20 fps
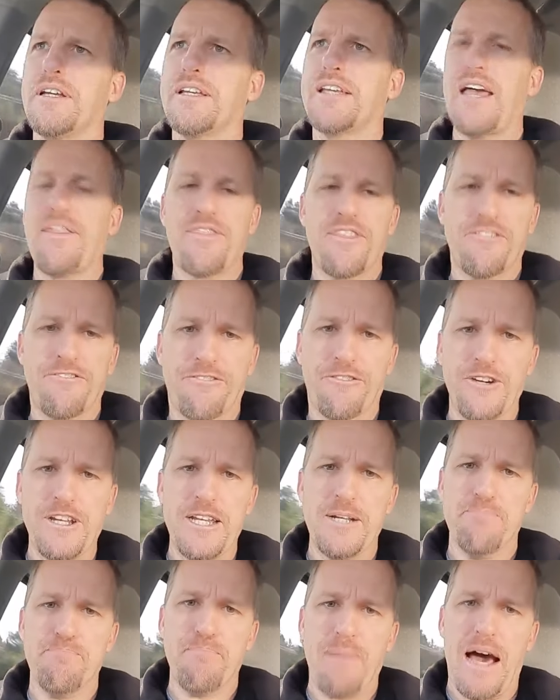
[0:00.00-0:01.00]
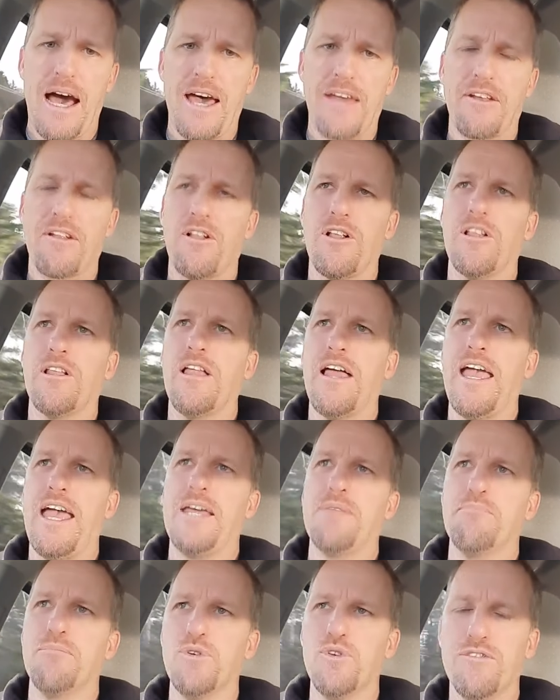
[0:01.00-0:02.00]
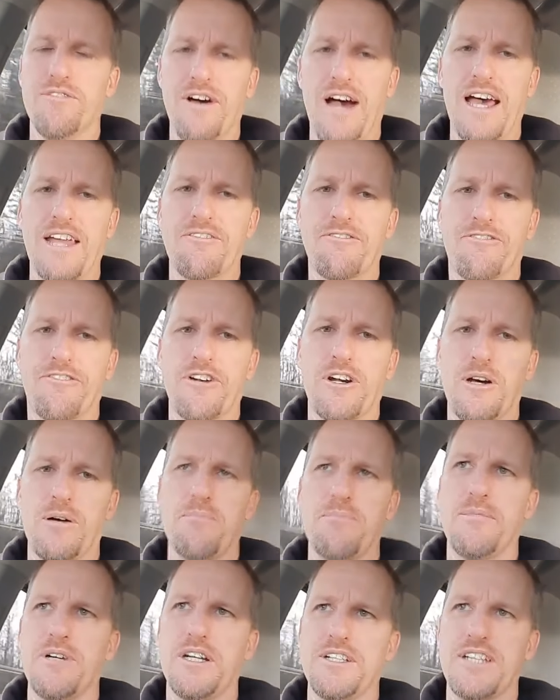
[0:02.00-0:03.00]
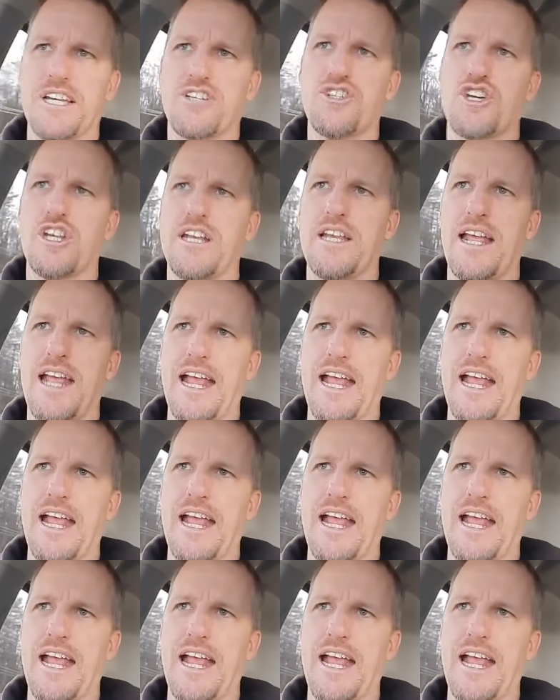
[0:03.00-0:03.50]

get the freedom model and move on from addiction